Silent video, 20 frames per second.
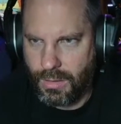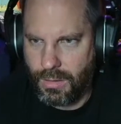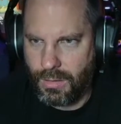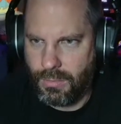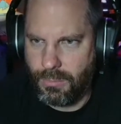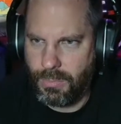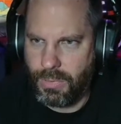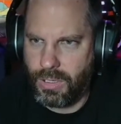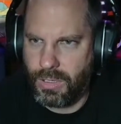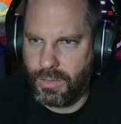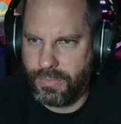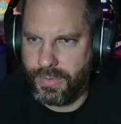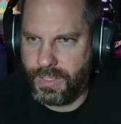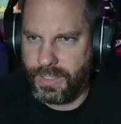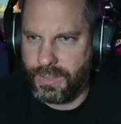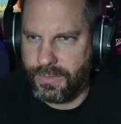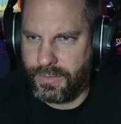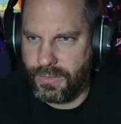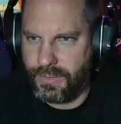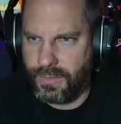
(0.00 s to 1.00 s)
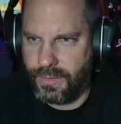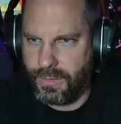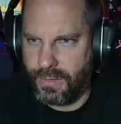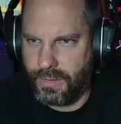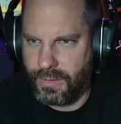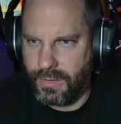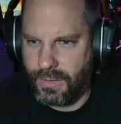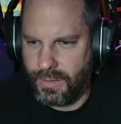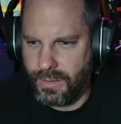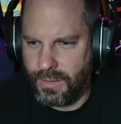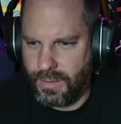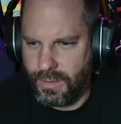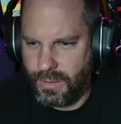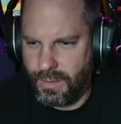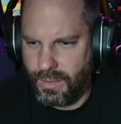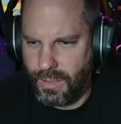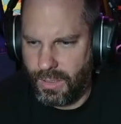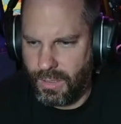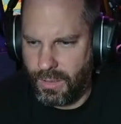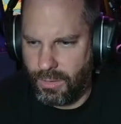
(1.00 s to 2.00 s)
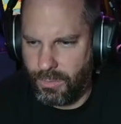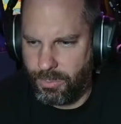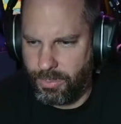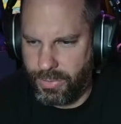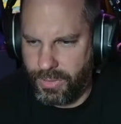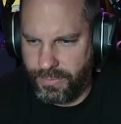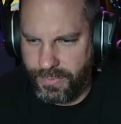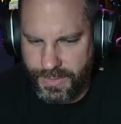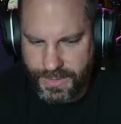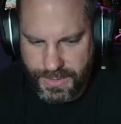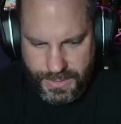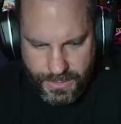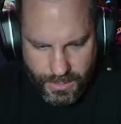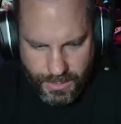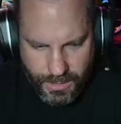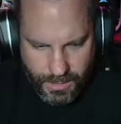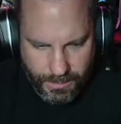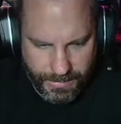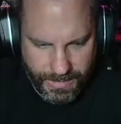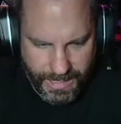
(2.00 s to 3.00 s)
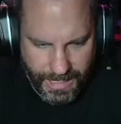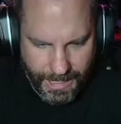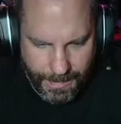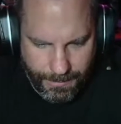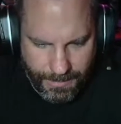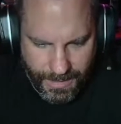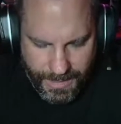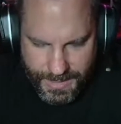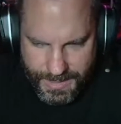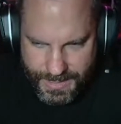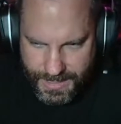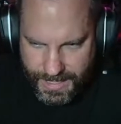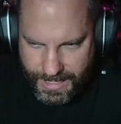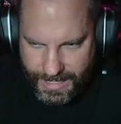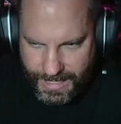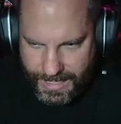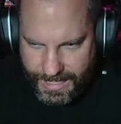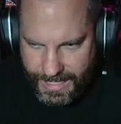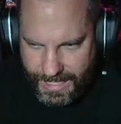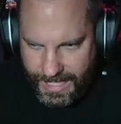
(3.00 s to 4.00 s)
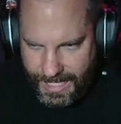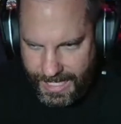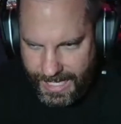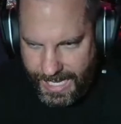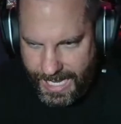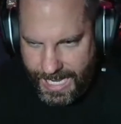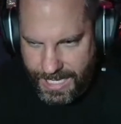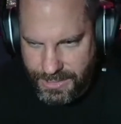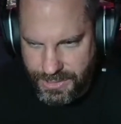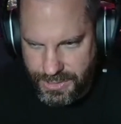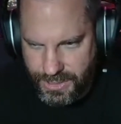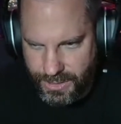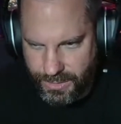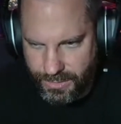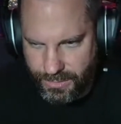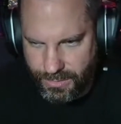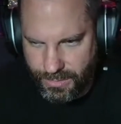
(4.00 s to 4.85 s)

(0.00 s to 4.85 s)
Perfect. Oh, Perfect Storm Gaming is like, I can't at you.